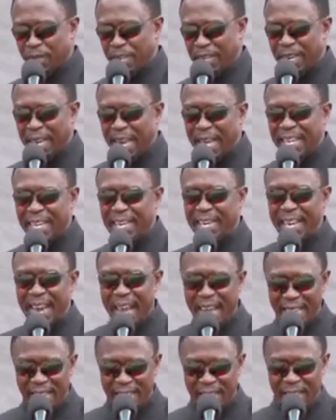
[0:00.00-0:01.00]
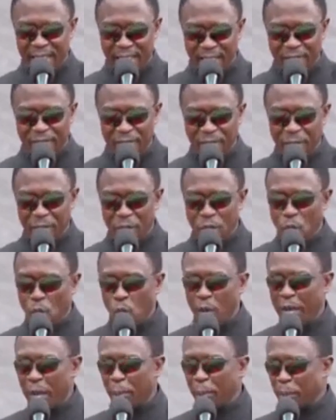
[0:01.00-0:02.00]
like Nike.
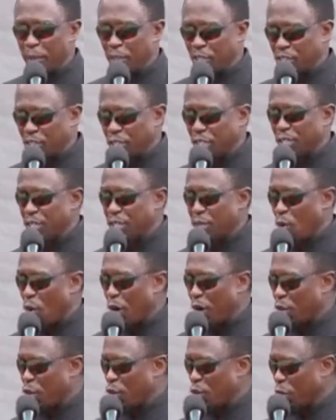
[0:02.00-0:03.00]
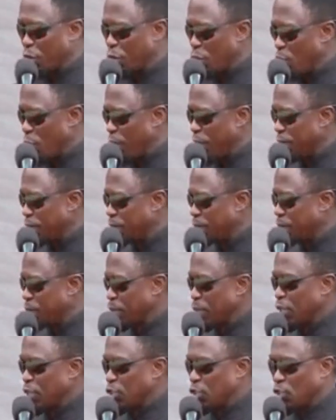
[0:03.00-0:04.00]
We appreciate the work you are doing
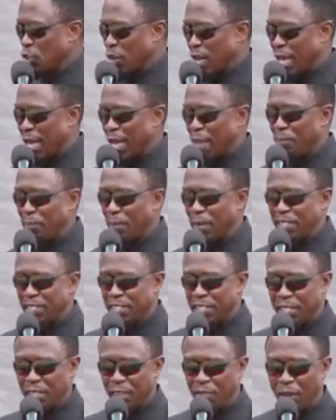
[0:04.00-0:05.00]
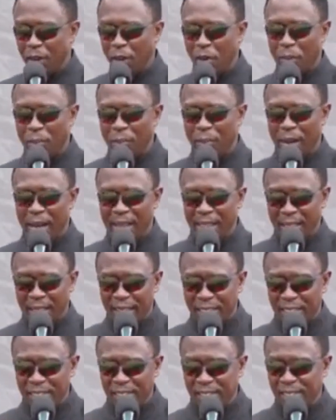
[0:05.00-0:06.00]
to help us develop
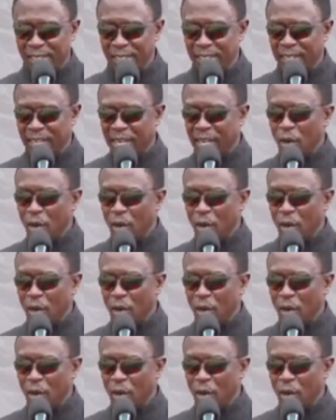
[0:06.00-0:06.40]
athletics.